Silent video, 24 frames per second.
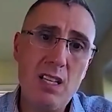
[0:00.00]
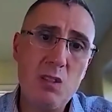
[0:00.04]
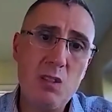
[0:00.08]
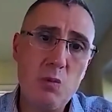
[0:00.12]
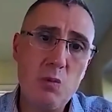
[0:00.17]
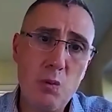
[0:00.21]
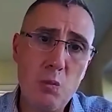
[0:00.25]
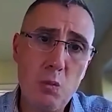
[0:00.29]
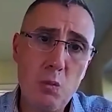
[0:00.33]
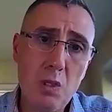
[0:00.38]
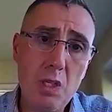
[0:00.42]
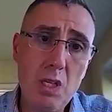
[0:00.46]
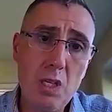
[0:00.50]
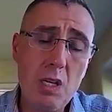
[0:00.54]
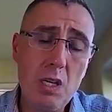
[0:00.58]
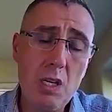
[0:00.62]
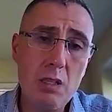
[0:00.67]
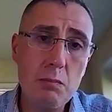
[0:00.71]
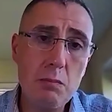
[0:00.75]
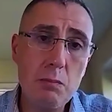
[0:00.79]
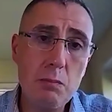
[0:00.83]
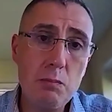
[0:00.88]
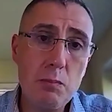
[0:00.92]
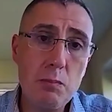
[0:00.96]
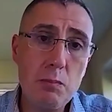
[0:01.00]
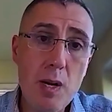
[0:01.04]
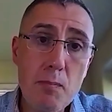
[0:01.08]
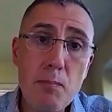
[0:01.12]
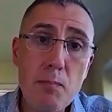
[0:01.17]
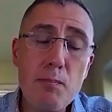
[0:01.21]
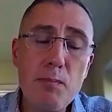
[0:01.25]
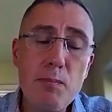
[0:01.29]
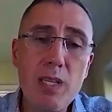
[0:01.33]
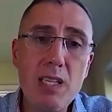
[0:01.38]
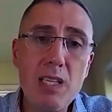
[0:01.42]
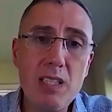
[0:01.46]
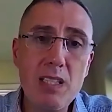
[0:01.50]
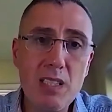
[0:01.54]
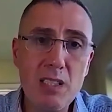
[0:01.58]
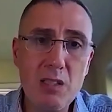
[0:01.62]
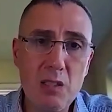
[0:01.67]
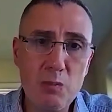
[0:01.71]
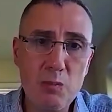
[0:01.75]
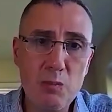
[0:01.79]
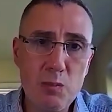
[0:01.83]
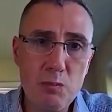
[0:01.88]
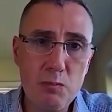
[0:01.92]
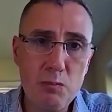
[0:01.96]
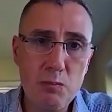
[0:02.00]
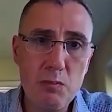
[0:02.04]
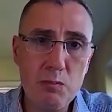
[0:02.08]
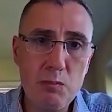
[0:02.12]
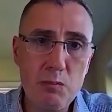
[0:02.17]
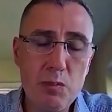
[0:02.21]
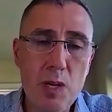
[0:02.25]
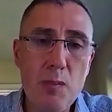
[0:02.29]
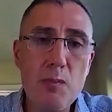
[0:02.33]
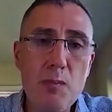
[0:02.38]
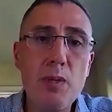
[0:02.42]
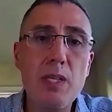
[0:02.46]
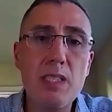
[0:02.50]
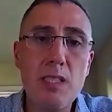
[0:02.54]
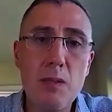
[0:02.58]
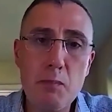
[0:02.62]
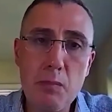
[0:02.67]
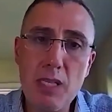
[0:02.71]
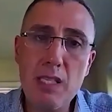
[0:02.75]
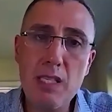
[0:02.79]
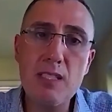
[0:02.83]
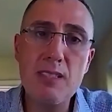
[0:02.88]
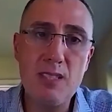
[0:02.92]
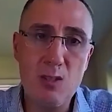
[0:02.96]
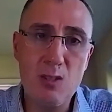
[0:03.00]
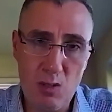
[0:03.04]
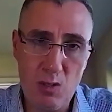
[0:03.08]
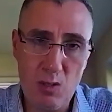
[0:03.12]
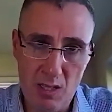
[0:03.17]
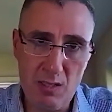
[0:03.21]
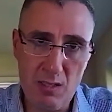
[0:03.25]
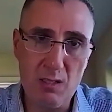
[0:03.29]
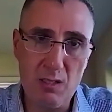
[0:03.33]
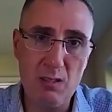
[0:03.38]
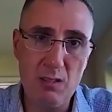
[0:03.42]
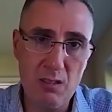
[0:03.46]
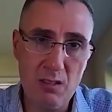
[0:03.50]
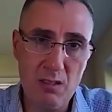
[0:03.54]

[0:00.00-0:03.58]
when we are prepping the meals together.